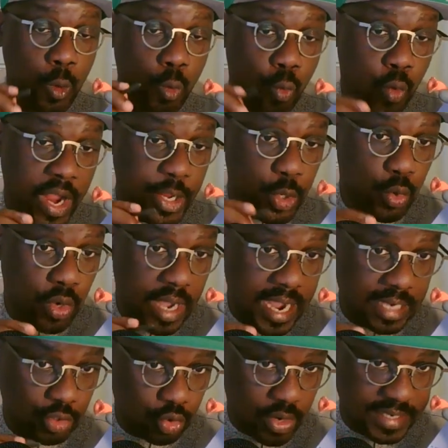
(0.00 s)
When you
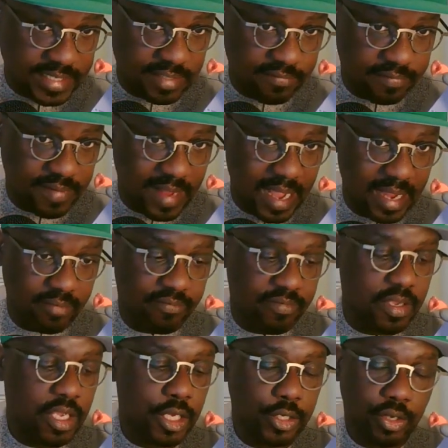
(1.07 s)
are 25,
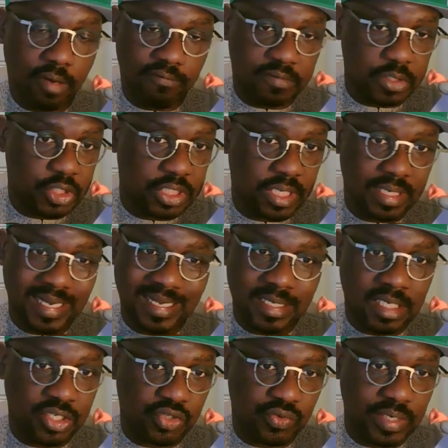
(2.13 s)
your vagina
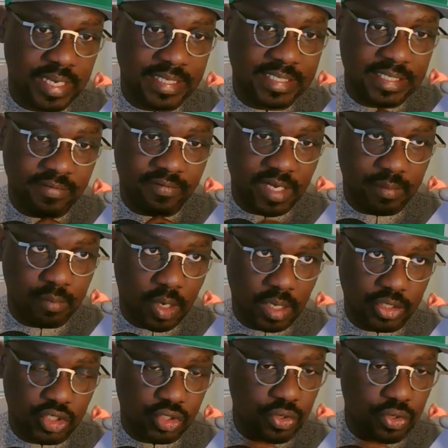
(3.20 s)
is relatively moist.